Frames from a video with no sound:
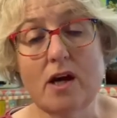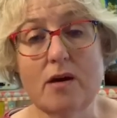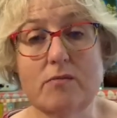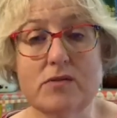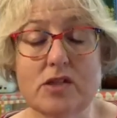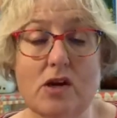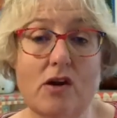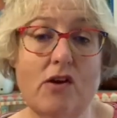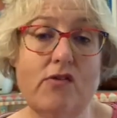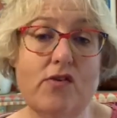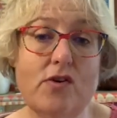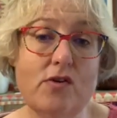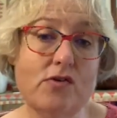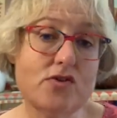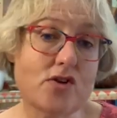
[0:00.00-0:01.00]
so if
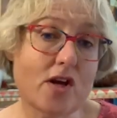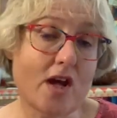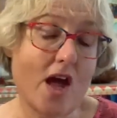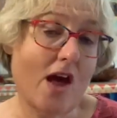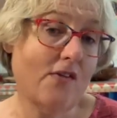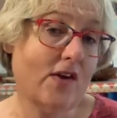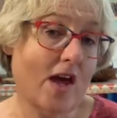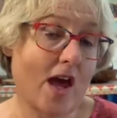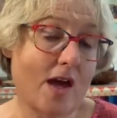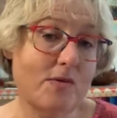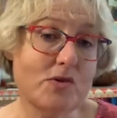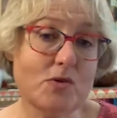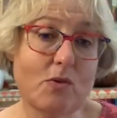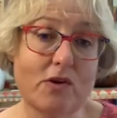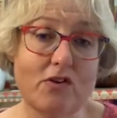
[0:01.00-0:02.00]
you ever came
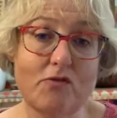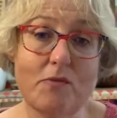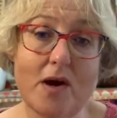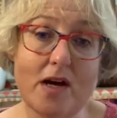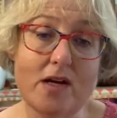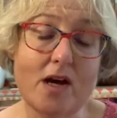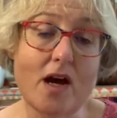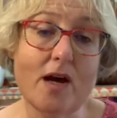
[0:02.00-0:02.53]
to one of my